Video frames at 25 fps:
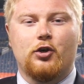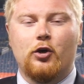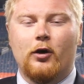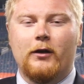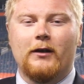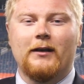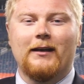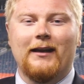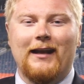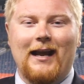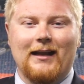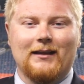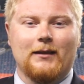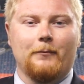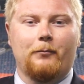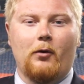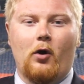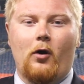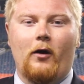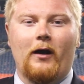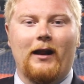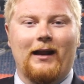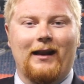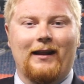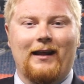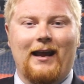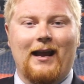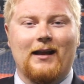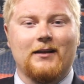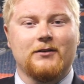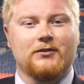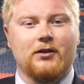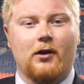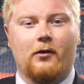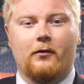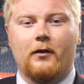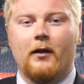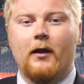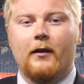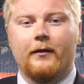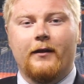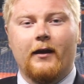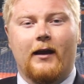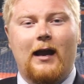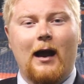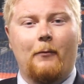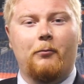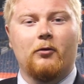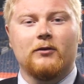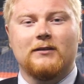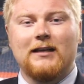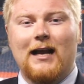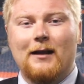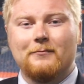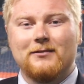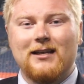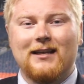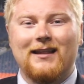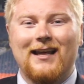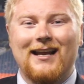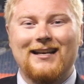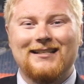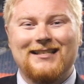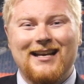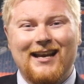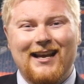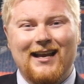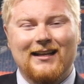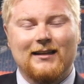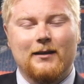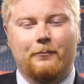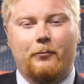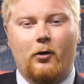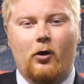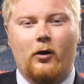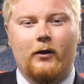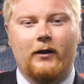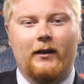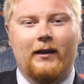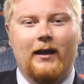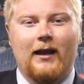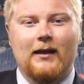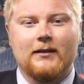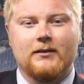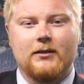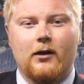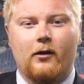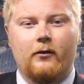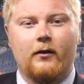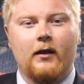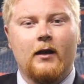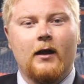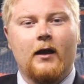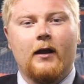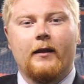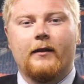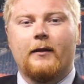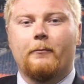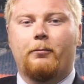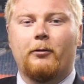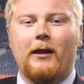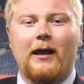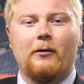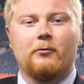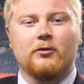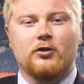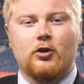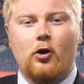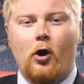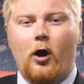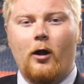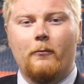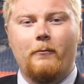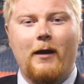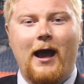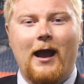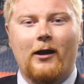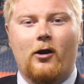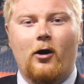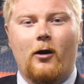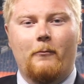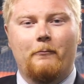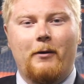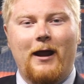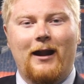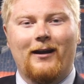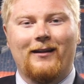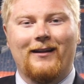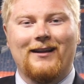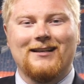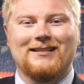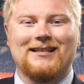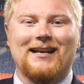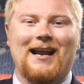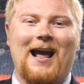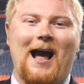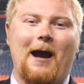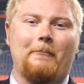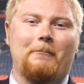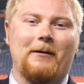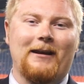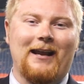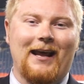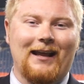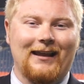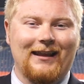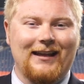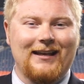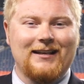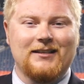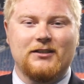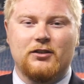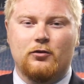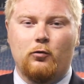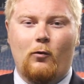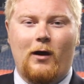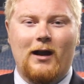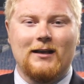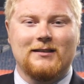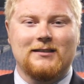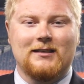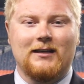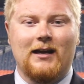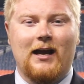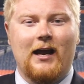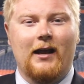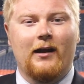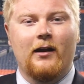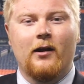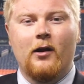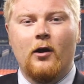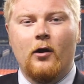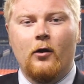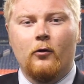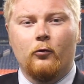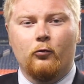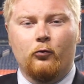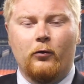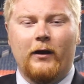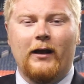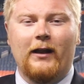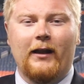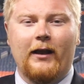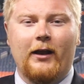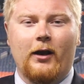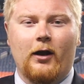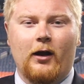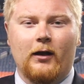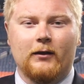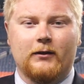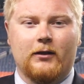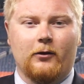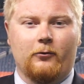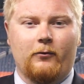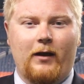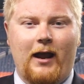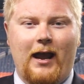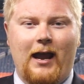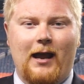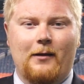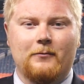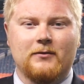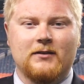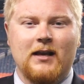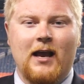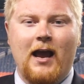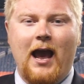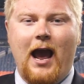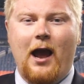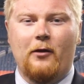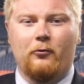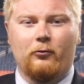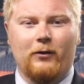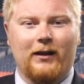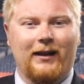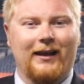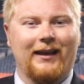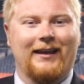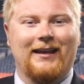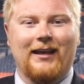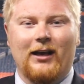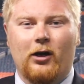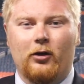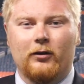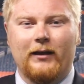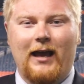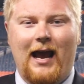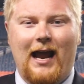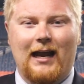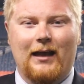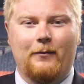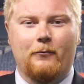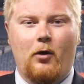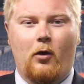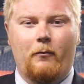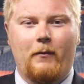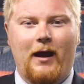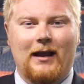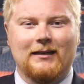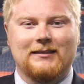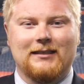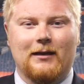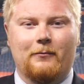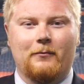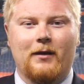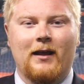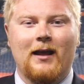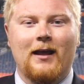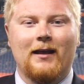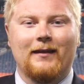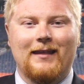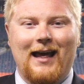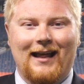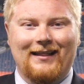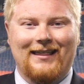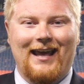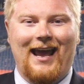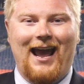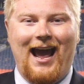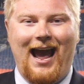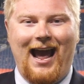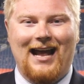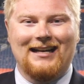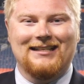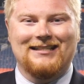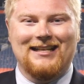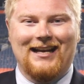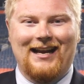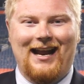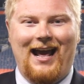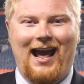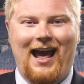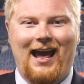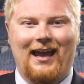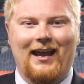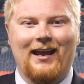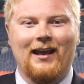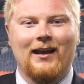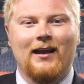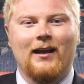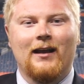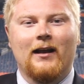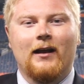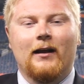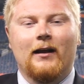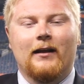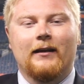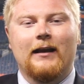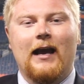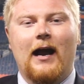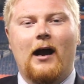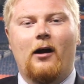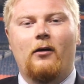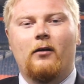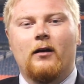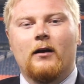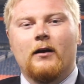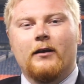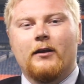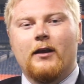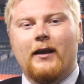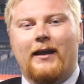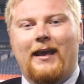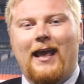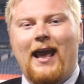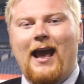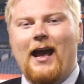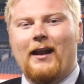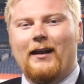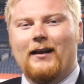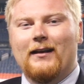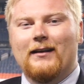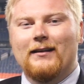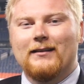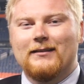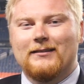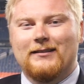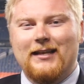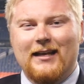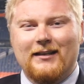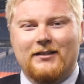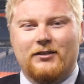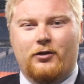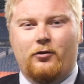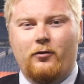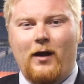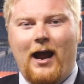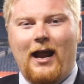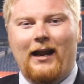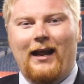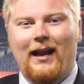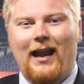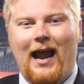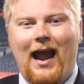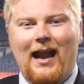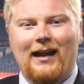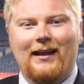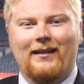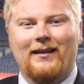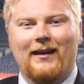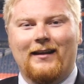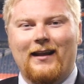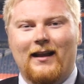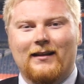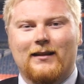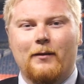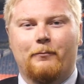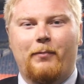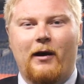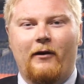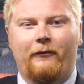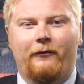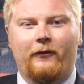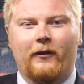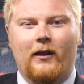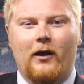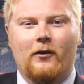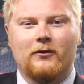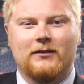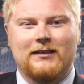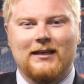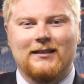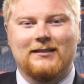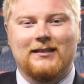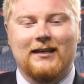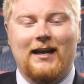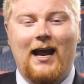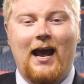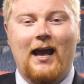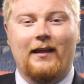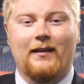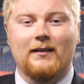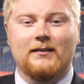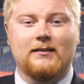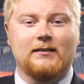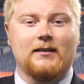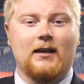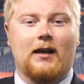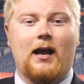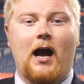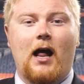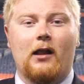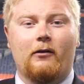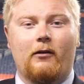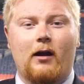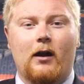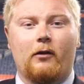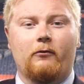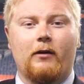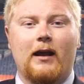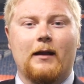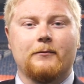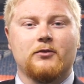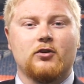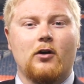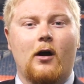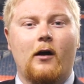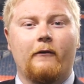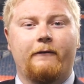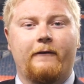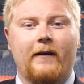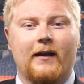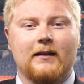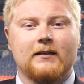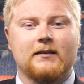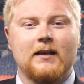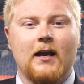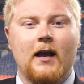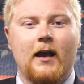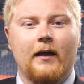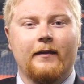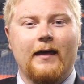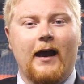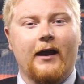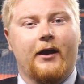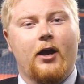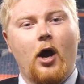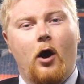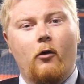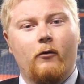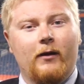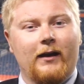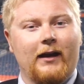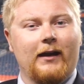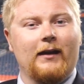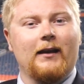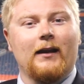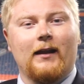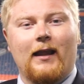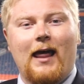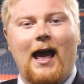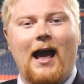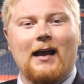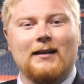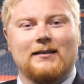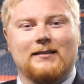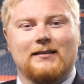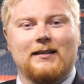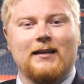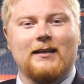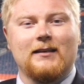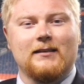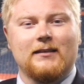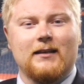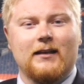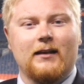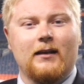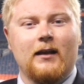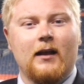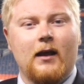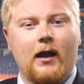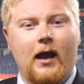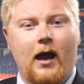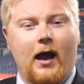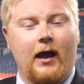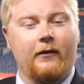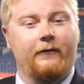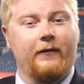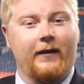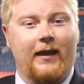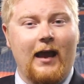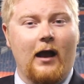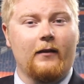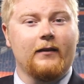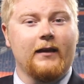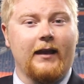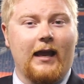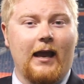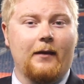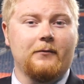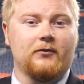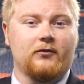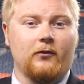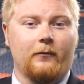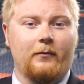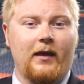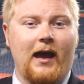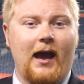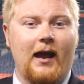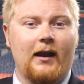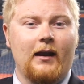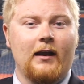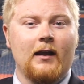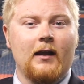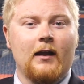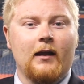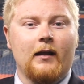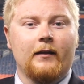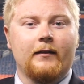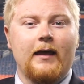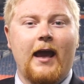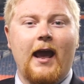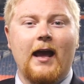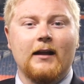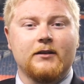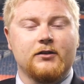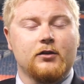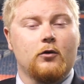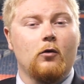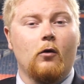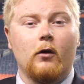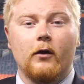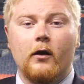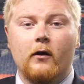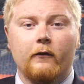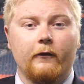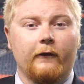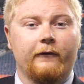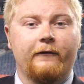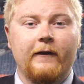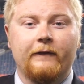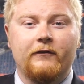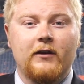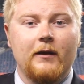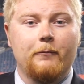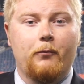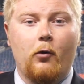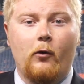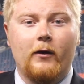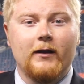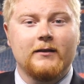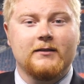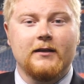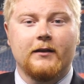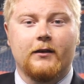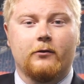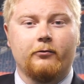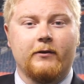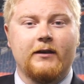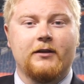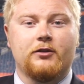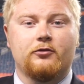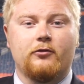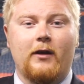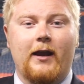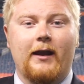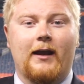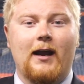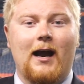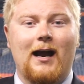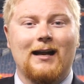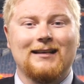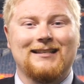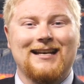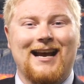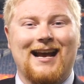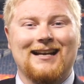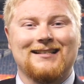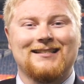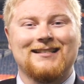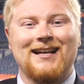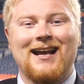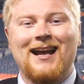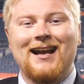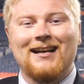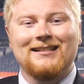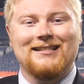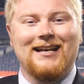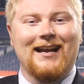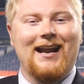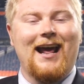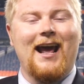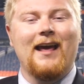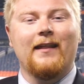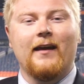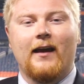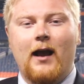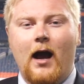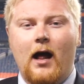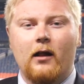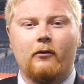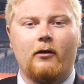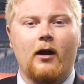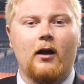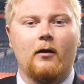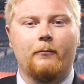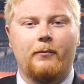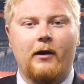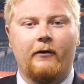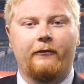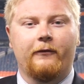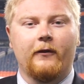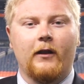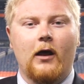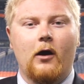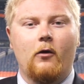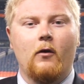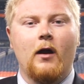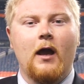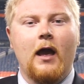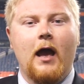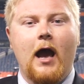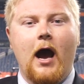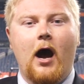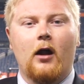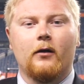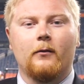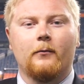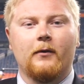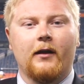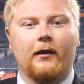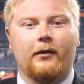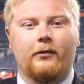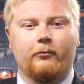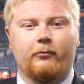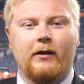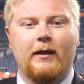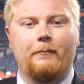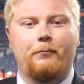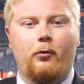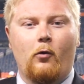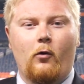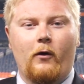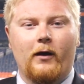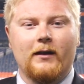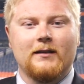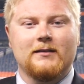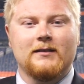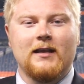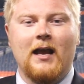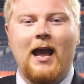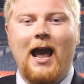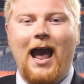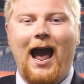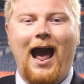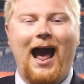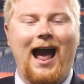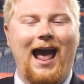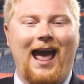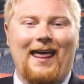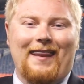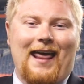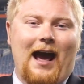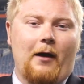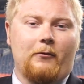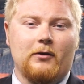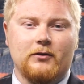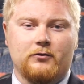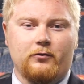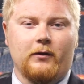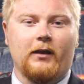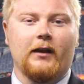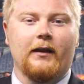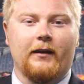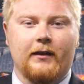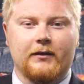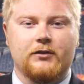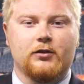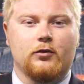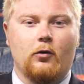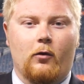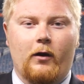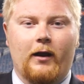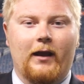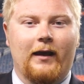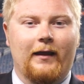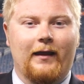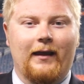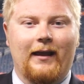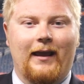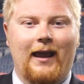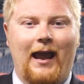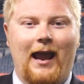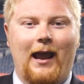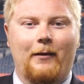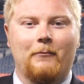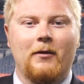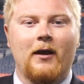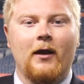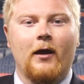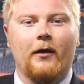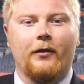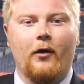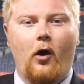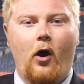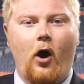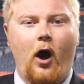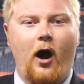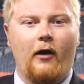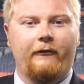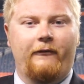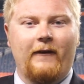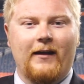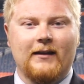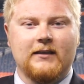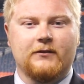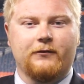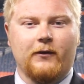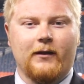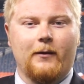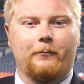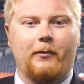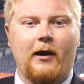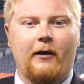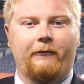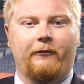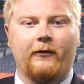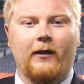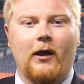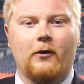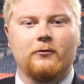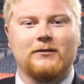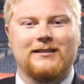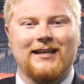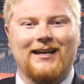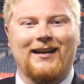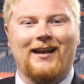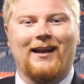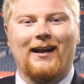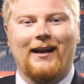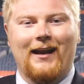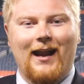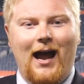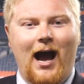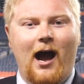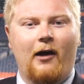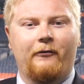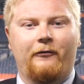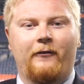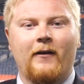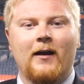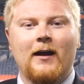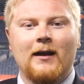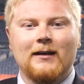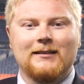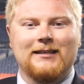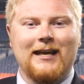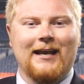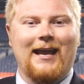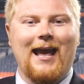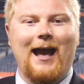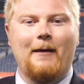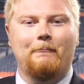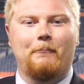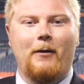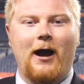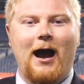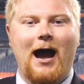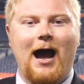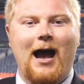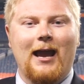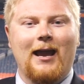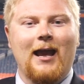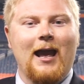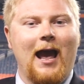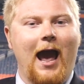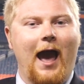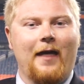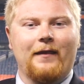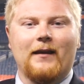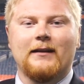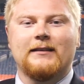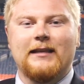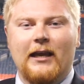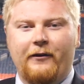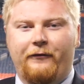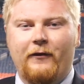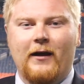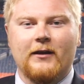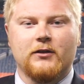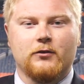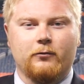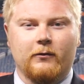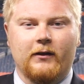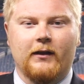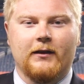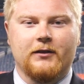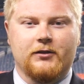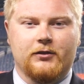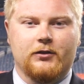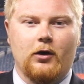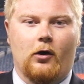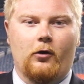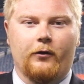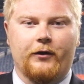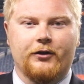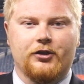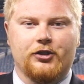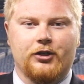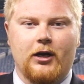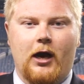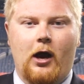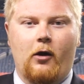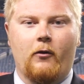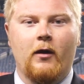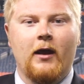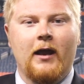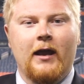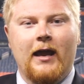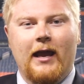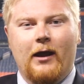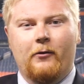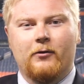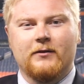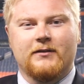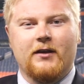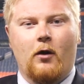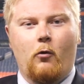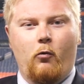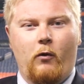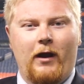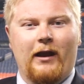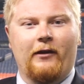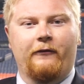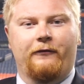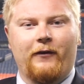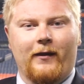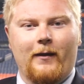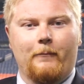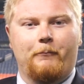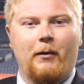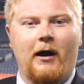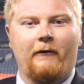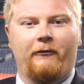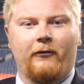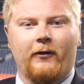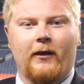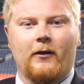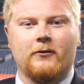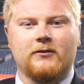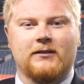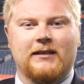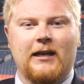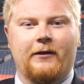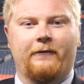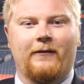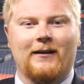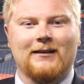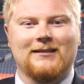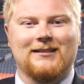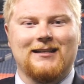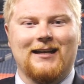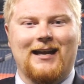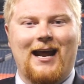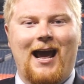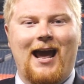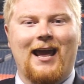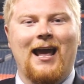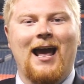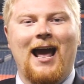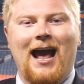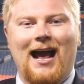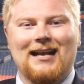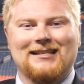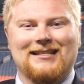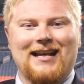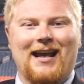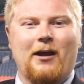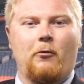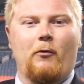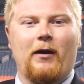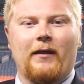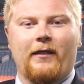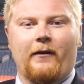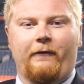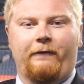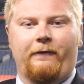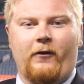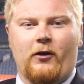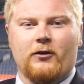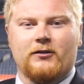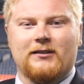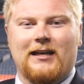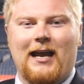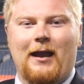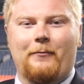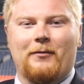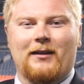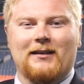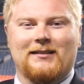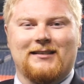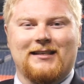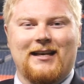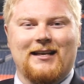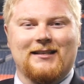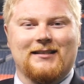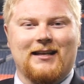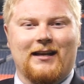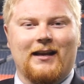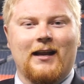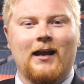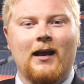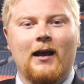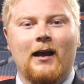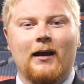couldn't get the ball into the end zone. The couple times that they did get the ball into the end zone, the play was called back on penalties. It happened at least twice tonight. Really hurt the Rams and really killed any momentum that they had today. Now, you can't discredit anything that the Buffalo did today. This is the Colorado Rams offense that going into last season, uh, if you count the games from then, they had scored over 50 points in three straight contests. Today, the Colorado Buffalo held them to three points, uh, and that was really the story of the game. The offense for the Buffalo did enough to get by, and the defense really stole the show. It was a win for the Buffalo's defense today as they win the first game of the season.